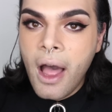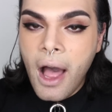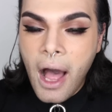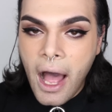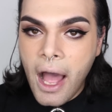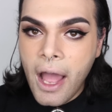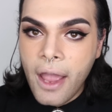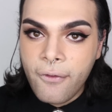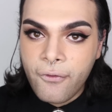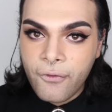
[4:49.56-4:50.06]

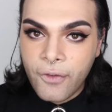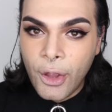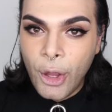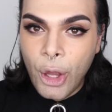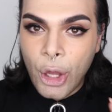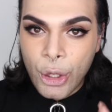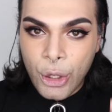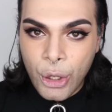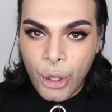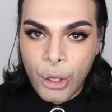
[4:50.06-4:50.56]
I
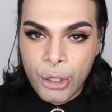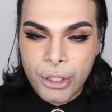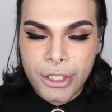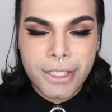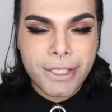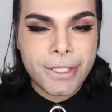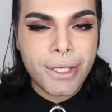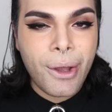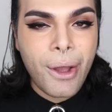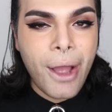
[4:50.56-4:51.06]
feel
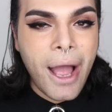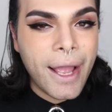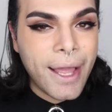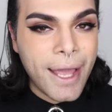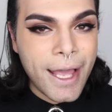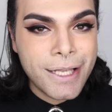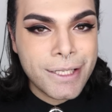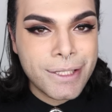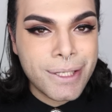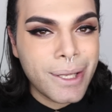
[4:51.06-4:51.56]
good. So I
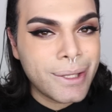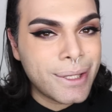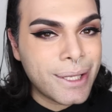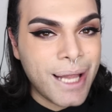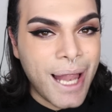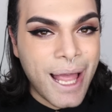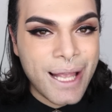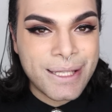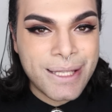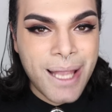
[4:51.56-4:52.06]
guess the
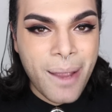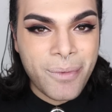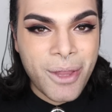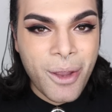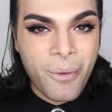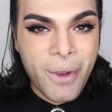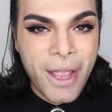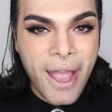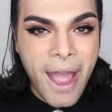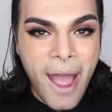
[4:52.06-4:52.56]
last step
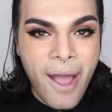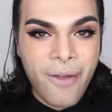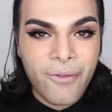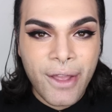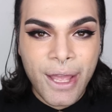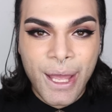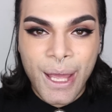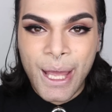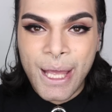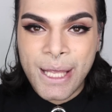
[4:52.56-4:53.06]
that we have
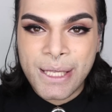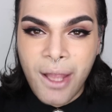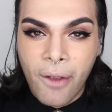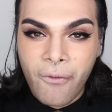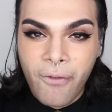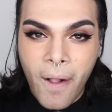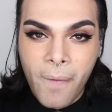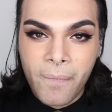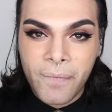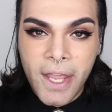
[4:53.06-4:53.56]
is
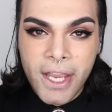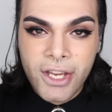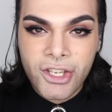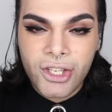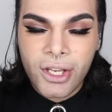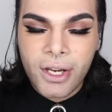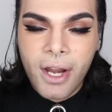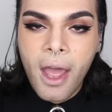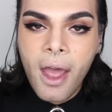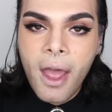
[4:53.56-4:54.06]

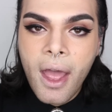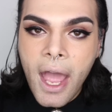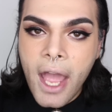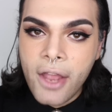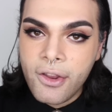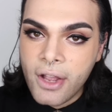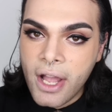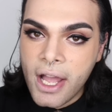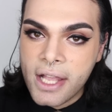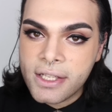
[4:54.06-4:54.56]
foundation.
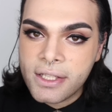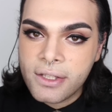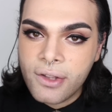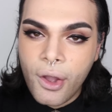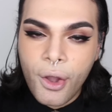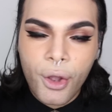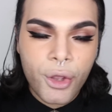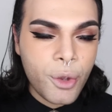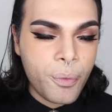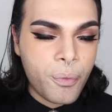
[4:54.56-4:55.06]
And you guys
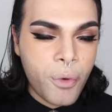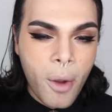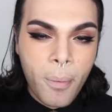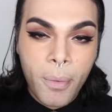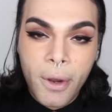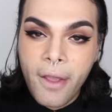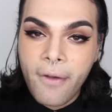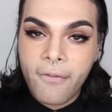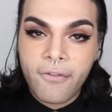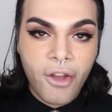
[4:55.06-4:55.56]
know, you
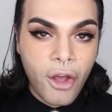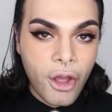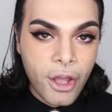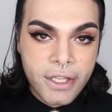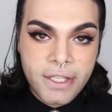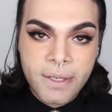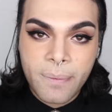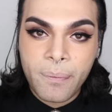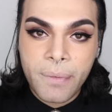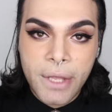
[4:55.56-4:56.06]
probably have
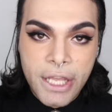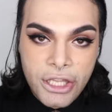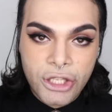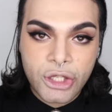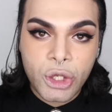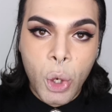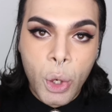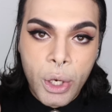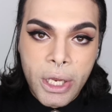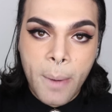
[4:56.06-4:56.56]
heard me
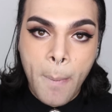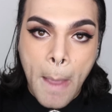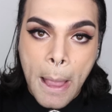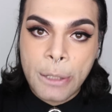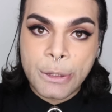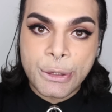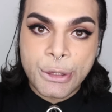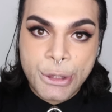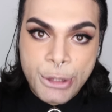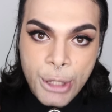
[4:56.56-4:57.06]
talking
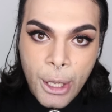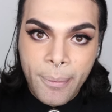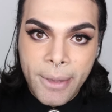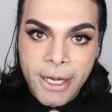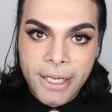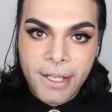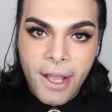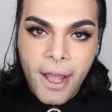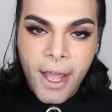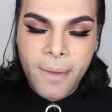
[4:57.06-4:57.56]
about so
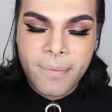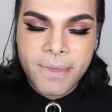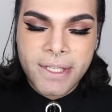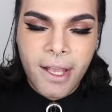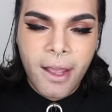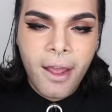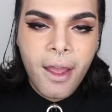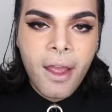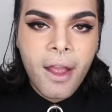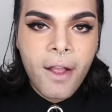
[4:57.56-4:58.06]
many times,
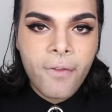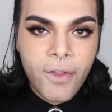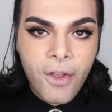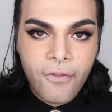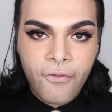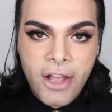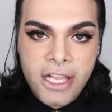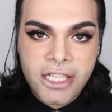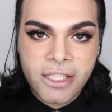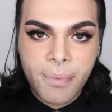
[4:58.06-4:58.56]

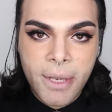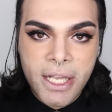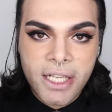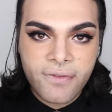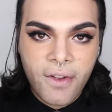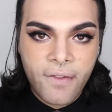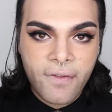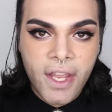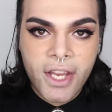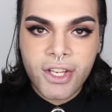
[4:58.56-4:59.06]
the fast
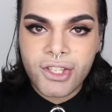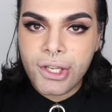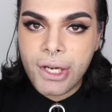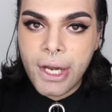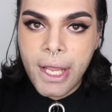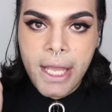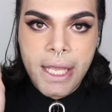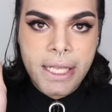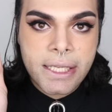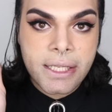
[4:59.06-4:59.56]
base
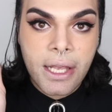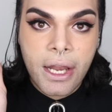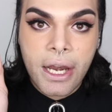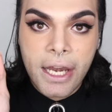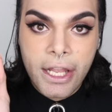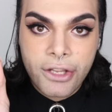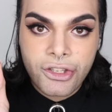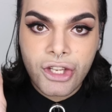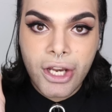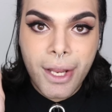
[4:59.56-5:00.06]
foundation is
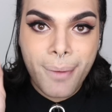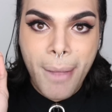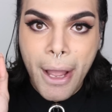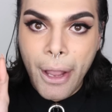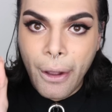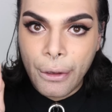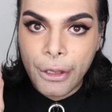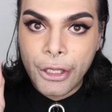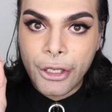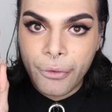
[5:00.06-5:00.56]
literally
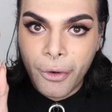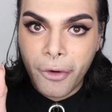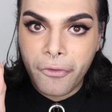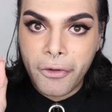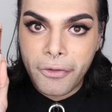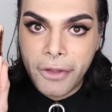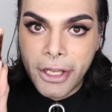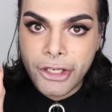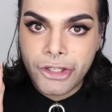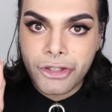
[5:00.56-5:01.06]
my only grill
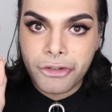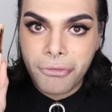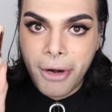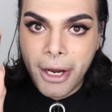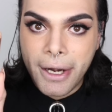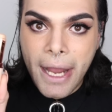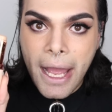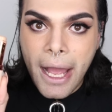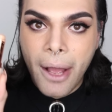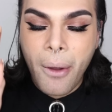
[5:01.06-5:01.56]
foundation
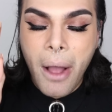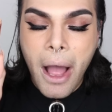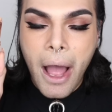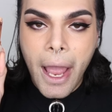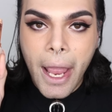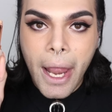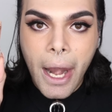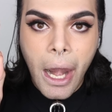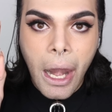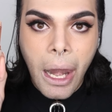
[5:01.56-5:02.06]
right now.
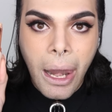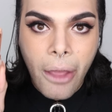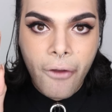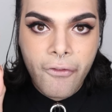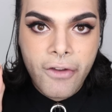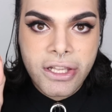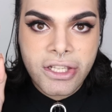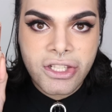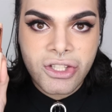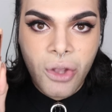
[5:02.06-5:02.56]
I
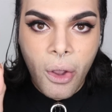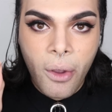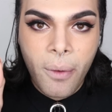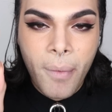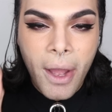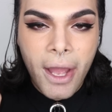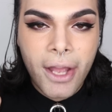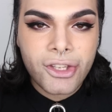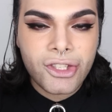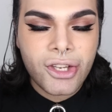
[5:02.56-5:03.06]
love it so
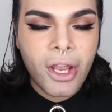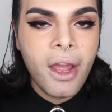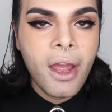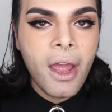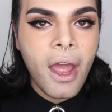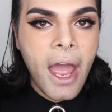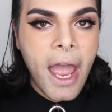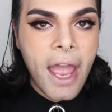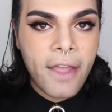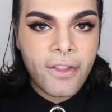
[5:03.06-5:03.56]
much.
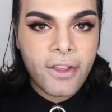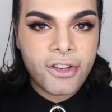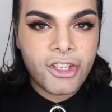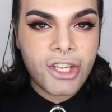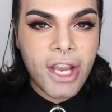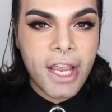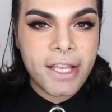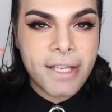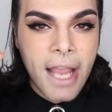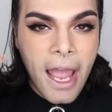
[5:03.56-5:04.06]
And the shade